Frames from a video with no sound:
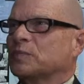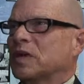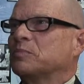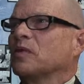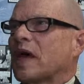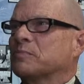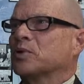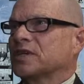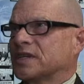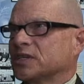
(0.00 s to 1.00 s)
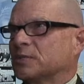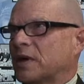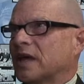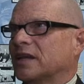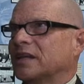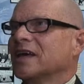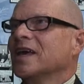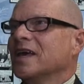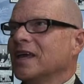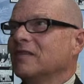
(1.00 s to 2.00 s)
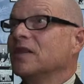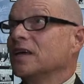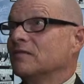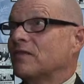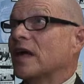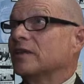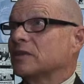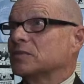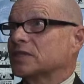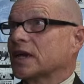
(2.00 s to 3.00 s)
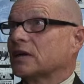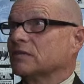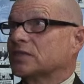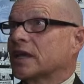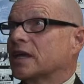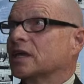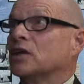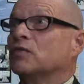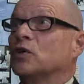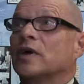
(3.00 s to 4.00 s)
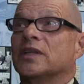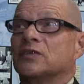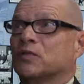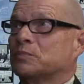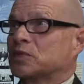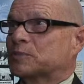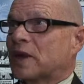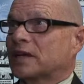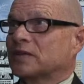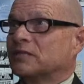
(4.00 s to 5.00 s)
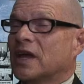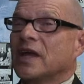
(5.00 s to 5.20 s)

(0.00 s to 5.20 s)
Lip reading: people that participated in the event themselves, they can give you a different perspective.